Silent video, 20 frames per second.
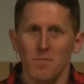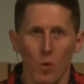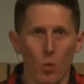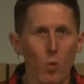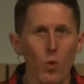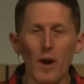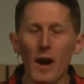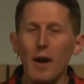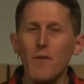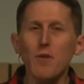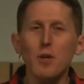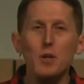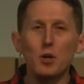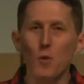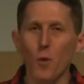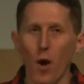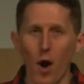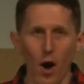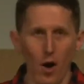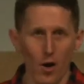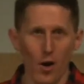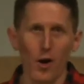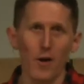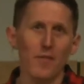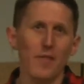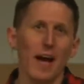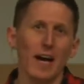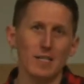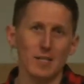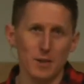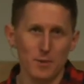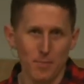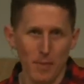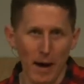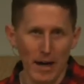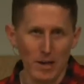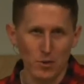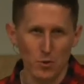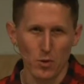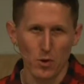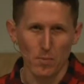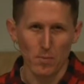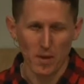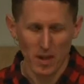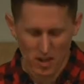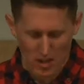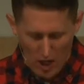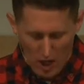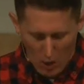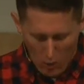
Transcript: Wherever you are on that spectrum, there,